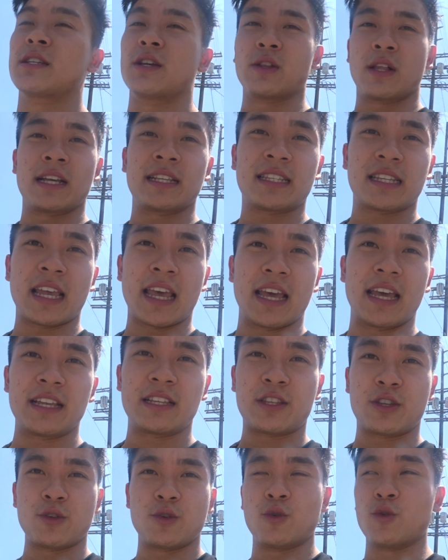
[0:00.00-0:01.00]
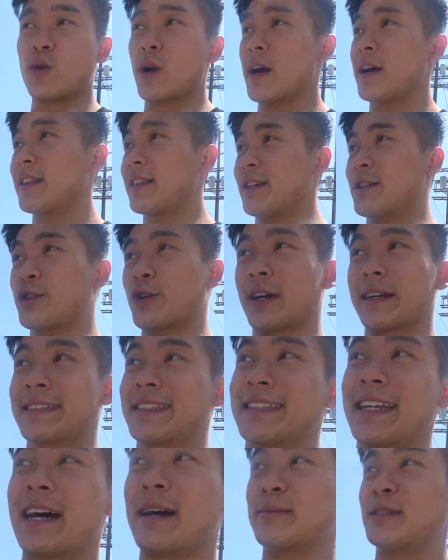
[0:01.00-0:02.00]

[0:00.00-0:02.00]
So let's head to the truck stop